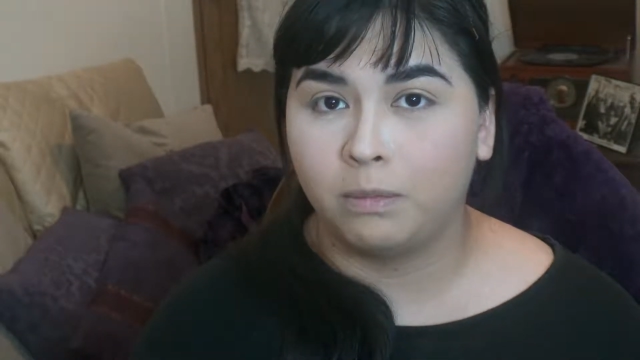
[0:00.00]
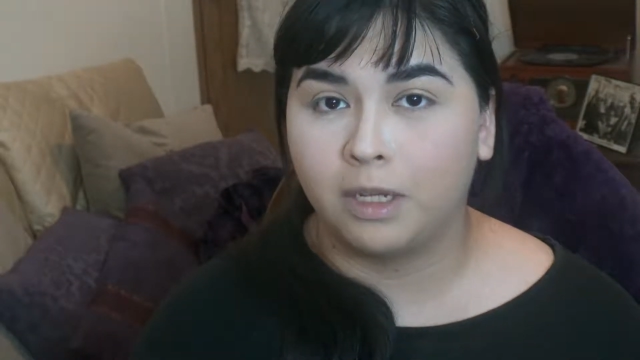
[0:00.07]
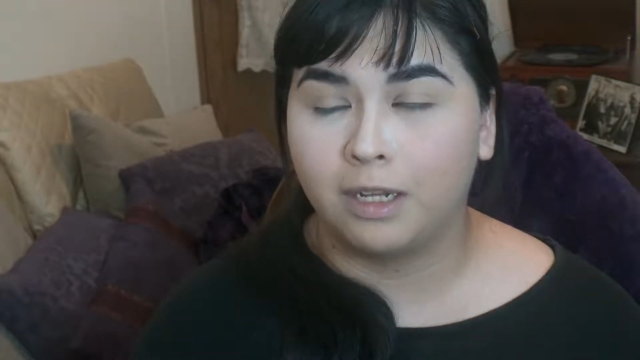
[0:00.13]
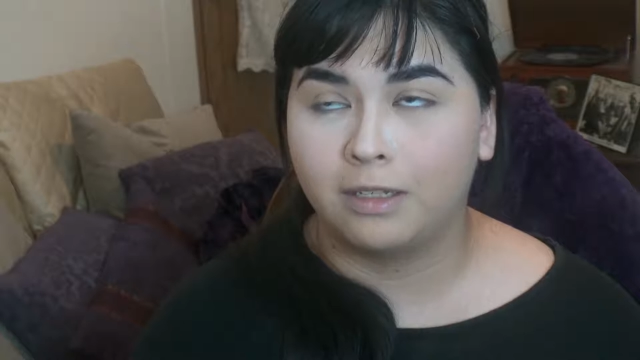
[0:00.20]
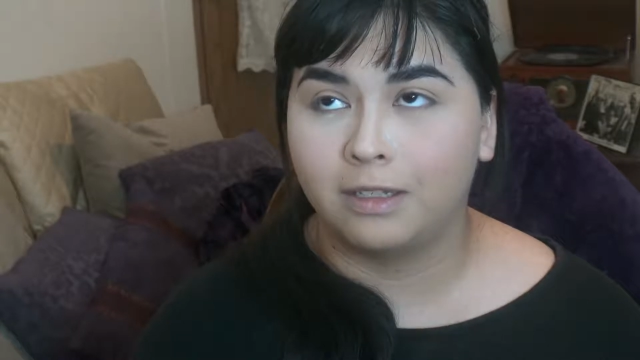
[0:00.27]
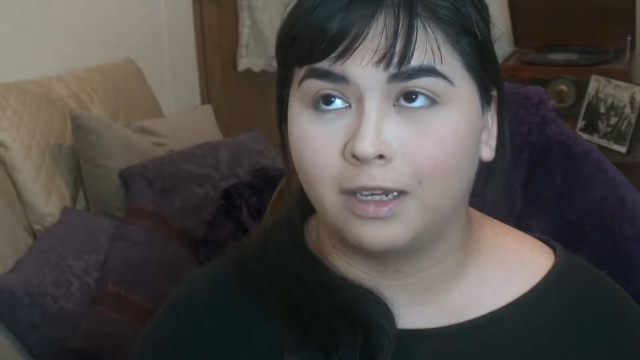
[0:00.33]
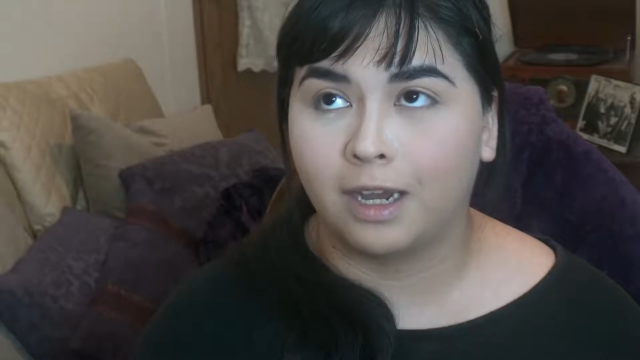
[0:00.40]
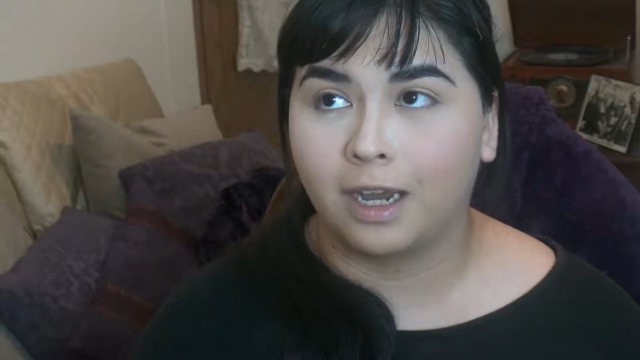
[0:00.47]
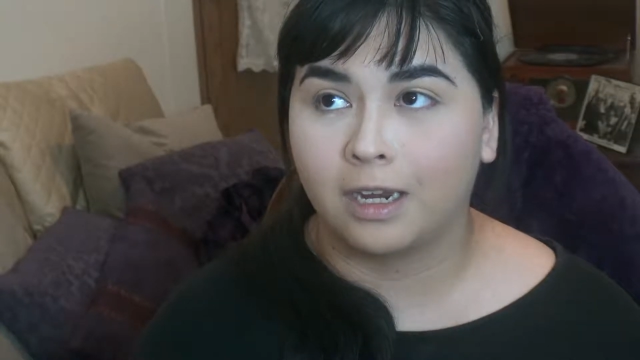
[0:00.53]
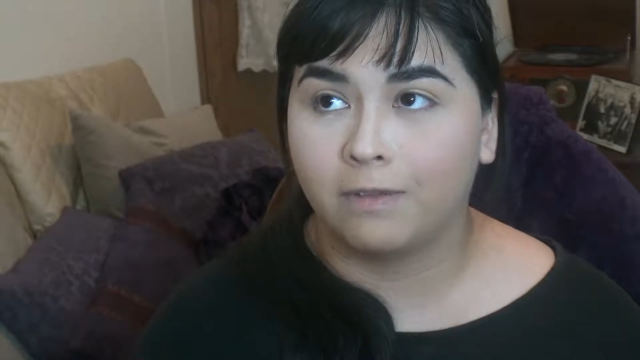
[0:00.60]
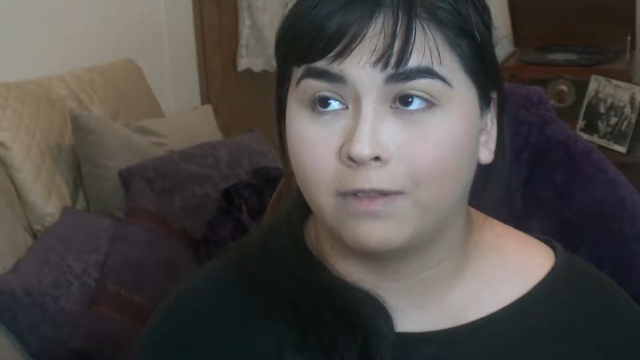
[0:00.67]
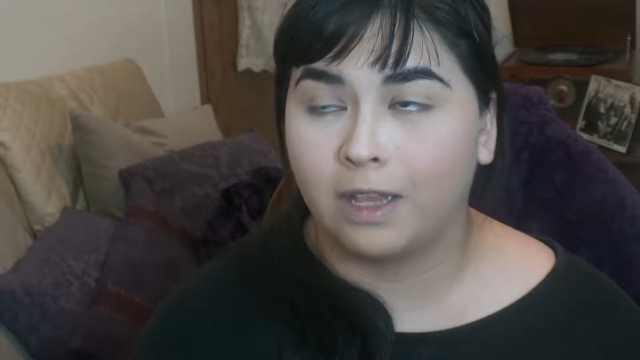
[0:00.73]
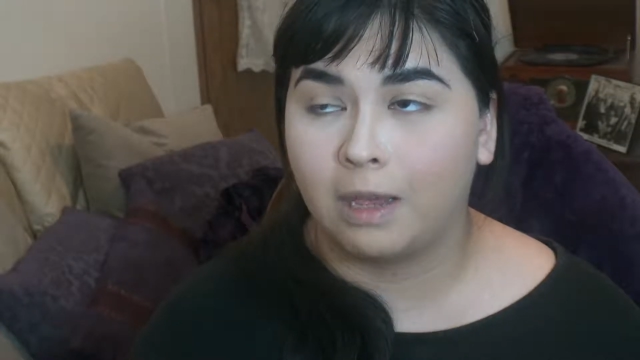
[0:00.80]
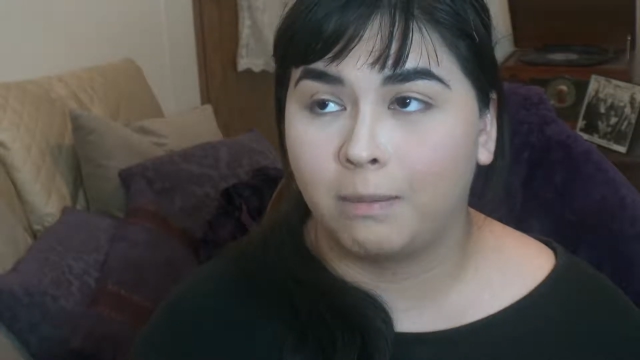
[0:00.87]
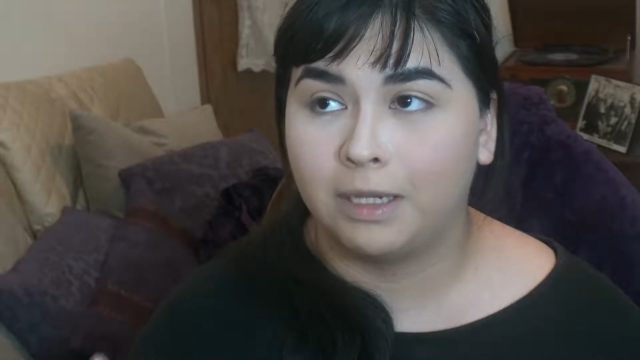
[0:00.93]
minutes to kind
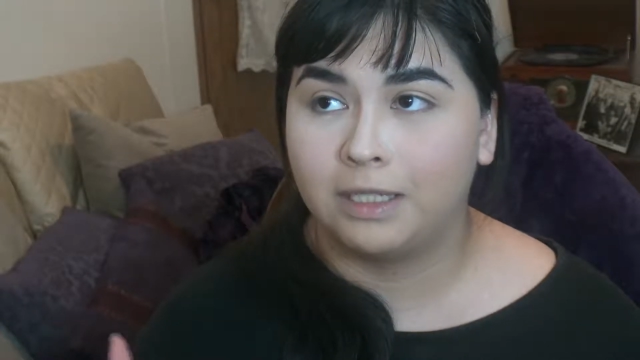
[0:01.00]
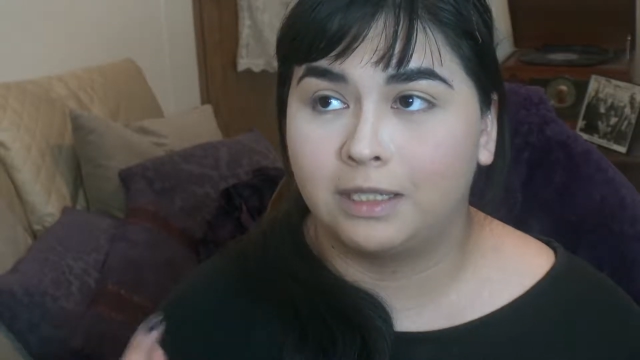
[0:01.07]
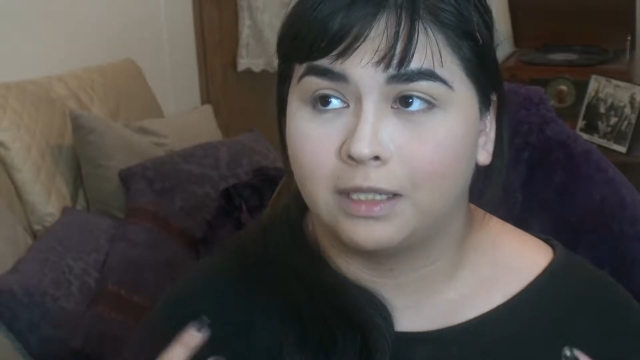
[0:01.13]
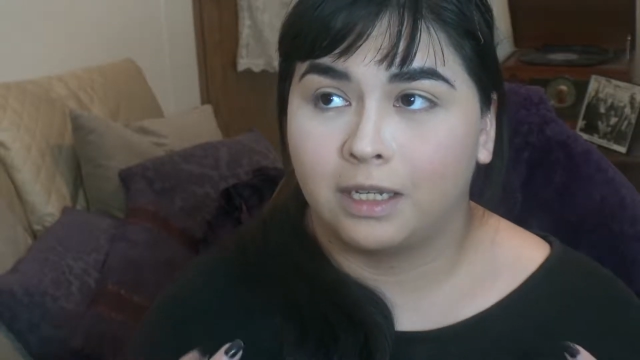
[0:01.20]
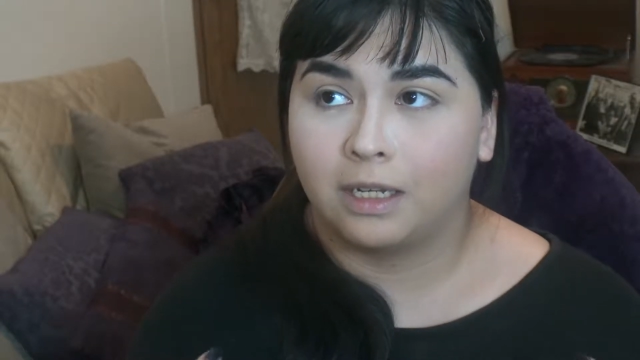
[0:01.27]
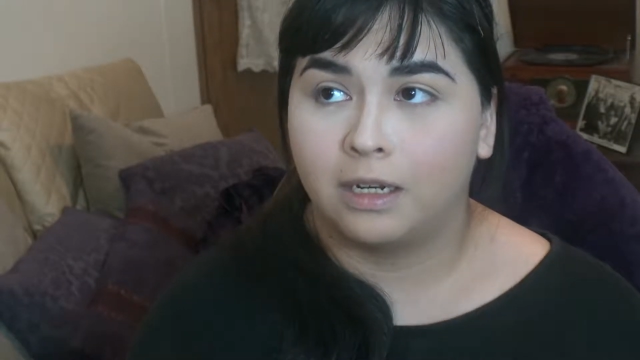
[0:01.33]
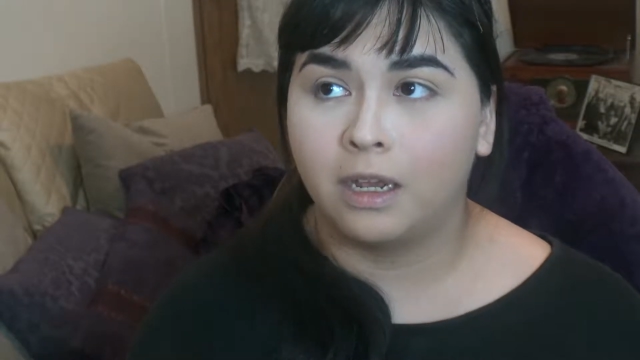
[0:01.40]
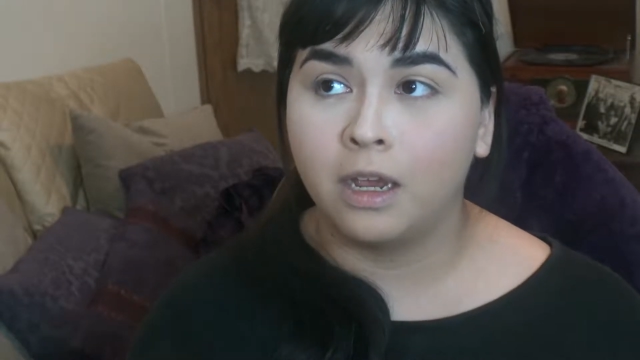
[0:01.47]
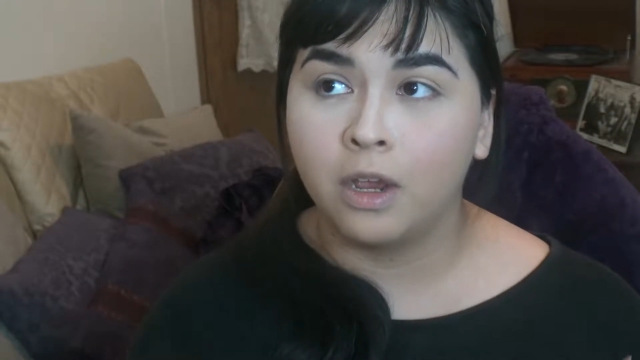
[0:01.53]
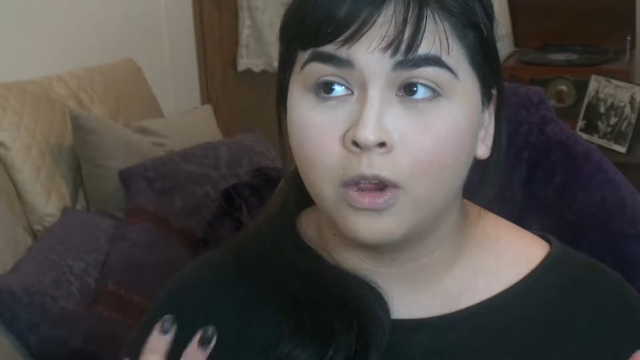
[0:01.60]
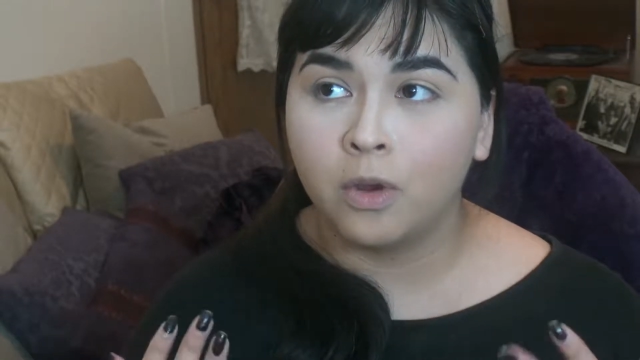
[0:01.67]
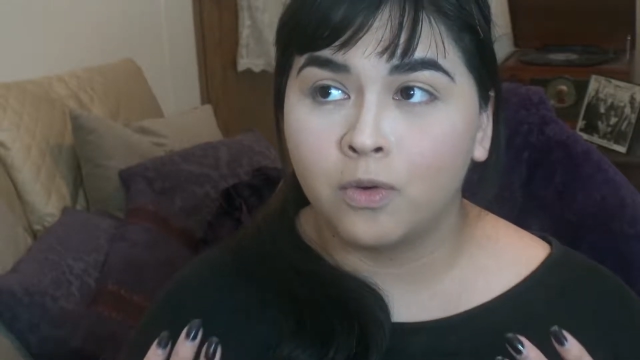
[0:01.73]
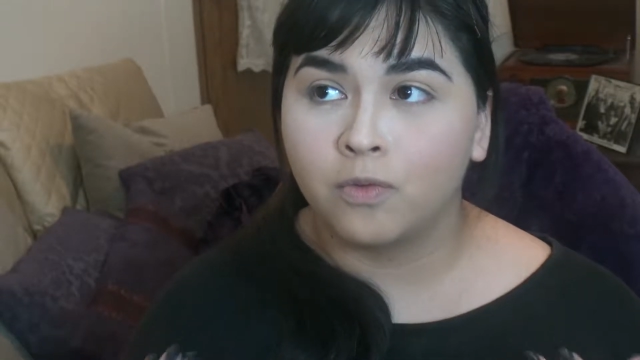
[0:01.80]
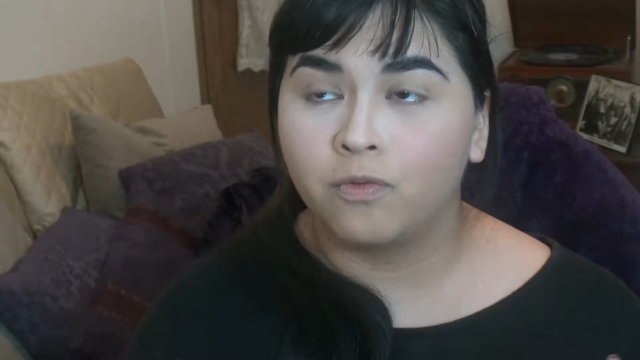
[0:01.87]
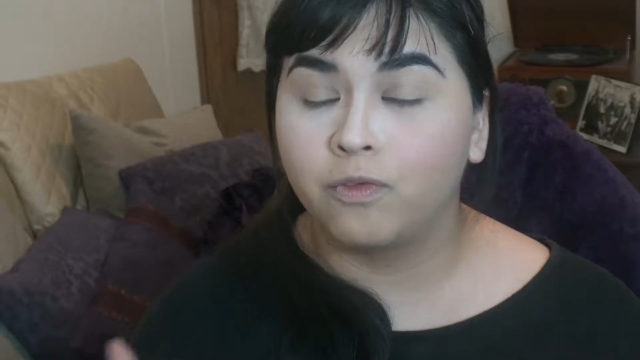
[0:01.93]
of let my skin
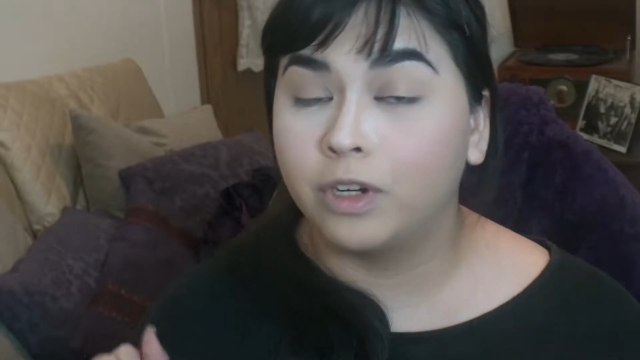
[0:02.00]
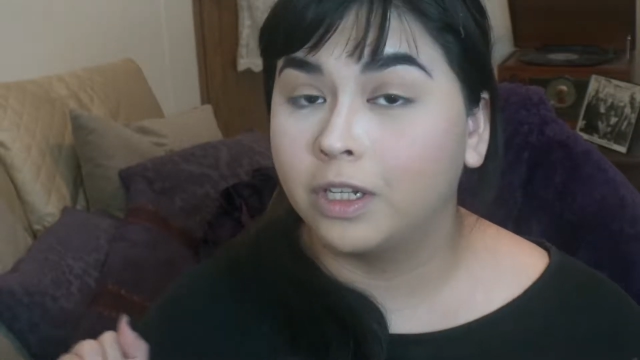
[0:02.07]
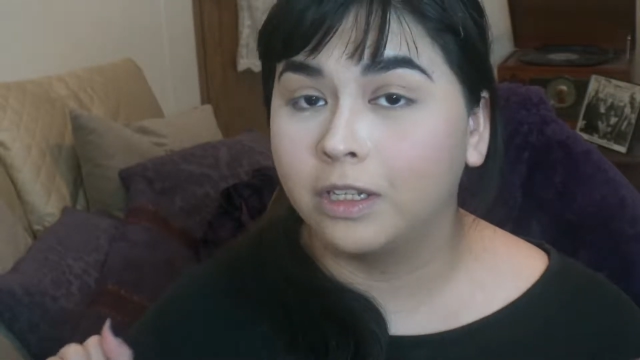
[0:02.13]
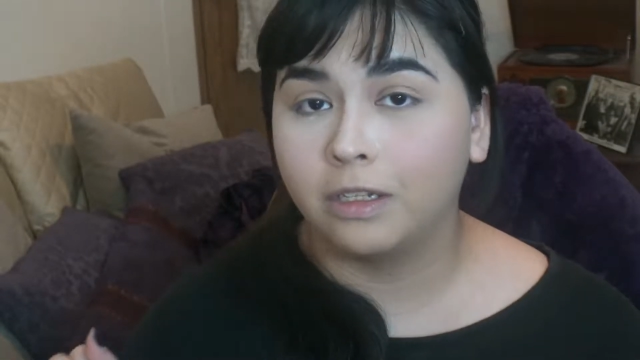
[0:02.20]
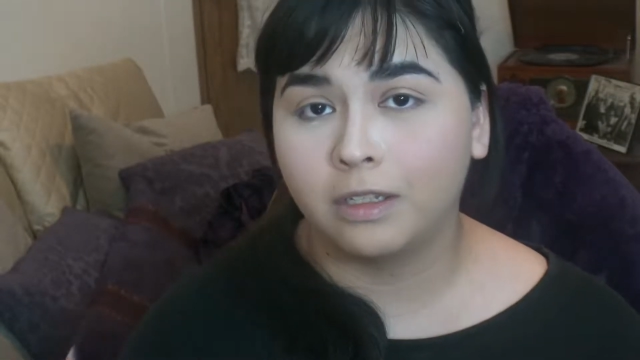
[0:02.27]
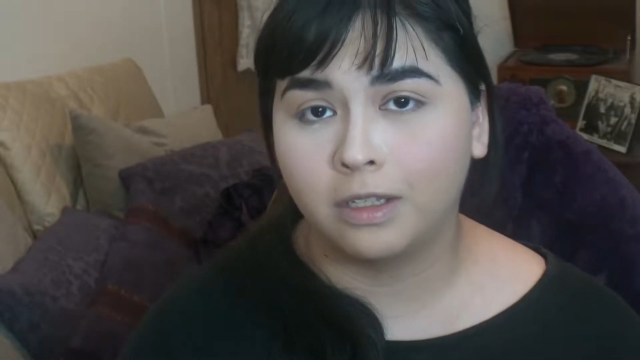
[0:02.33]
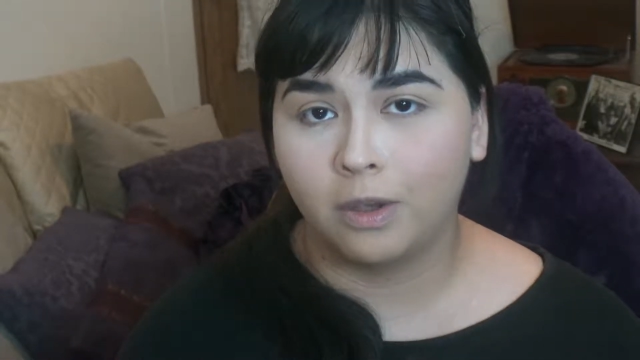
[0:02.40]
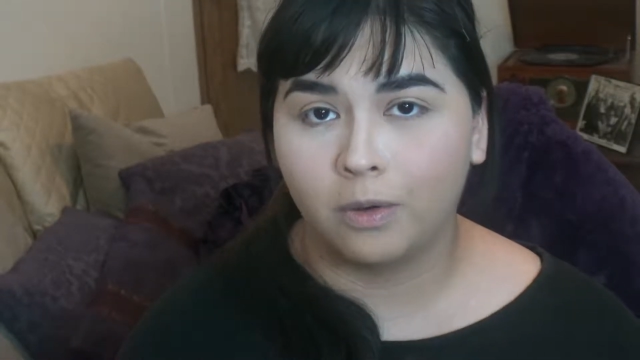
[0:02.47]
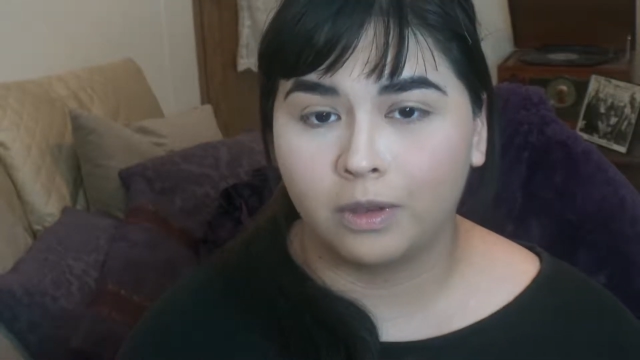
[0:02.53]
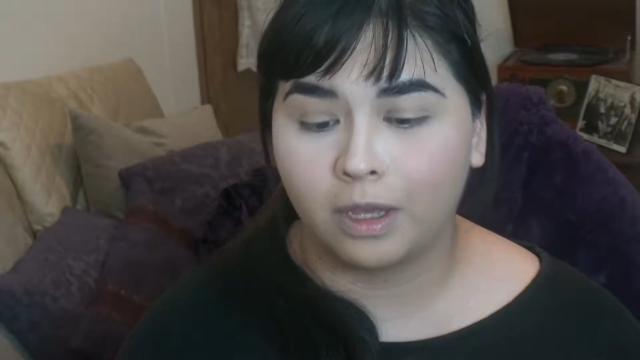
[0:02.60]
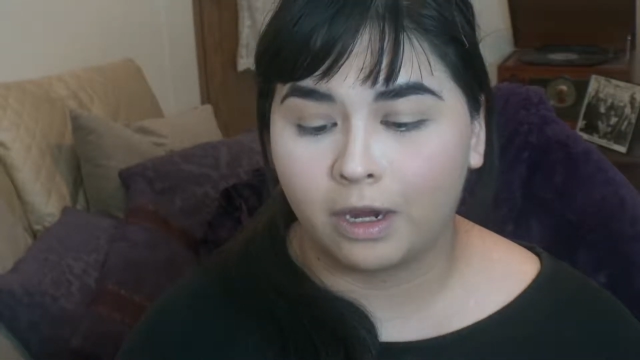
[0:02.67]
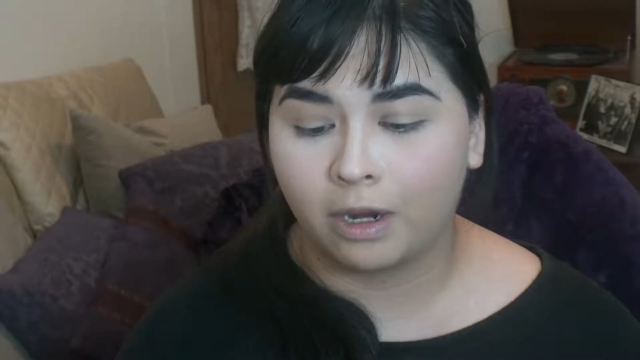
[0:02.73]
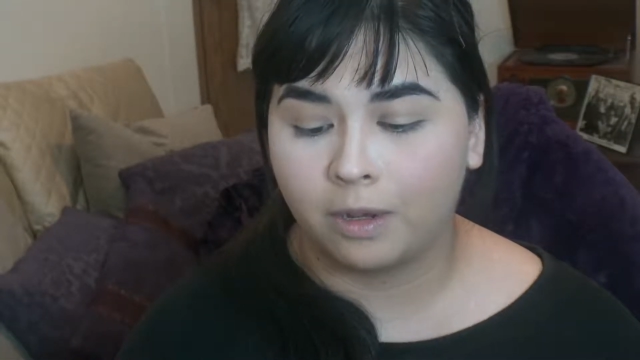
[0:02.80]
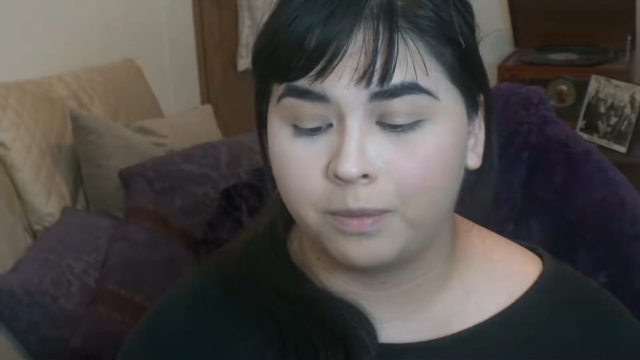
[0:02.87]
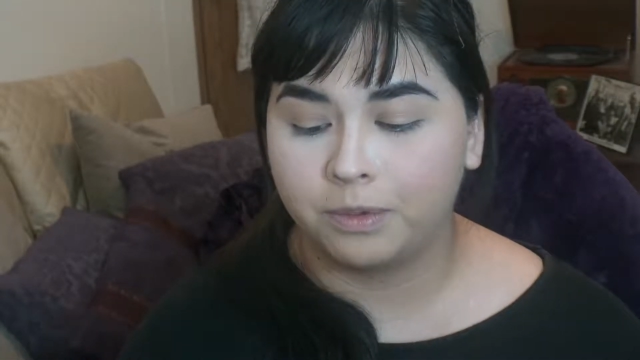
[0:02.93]
really soak
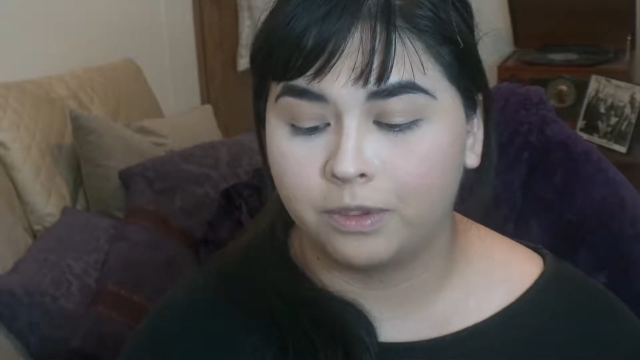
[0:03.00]
that up.